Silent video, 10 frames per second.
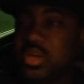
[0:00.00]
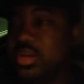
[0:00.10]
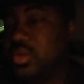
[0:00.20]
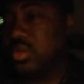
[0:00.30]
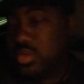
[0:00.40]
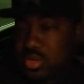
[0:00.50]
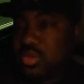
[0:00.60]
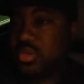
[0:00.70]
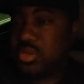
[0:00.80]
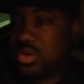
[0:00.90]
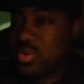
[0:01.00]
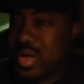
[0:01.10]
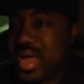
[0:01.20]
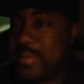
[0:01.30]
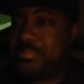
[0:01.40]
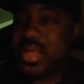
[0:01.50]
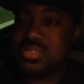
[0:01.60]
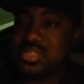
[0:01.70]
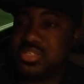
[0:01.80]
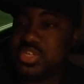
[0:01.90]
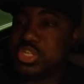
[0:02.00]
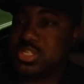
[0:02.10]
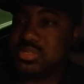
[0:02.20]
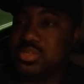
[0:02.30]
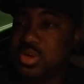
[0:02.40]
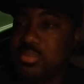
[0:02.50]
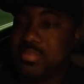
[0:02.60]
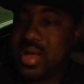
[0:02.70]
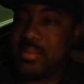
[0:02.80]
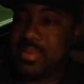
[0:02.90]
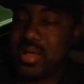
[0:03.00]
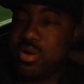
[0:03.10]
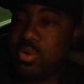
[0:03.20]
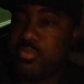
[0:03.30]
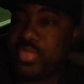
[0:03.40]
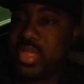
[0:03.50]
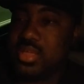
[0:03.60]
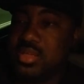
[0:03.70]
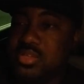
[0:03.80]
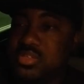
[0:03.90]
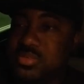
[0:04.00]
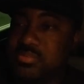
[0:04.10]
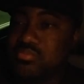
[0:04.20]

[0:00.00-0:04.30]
Or, you know, I basically just, you know, my whole thing is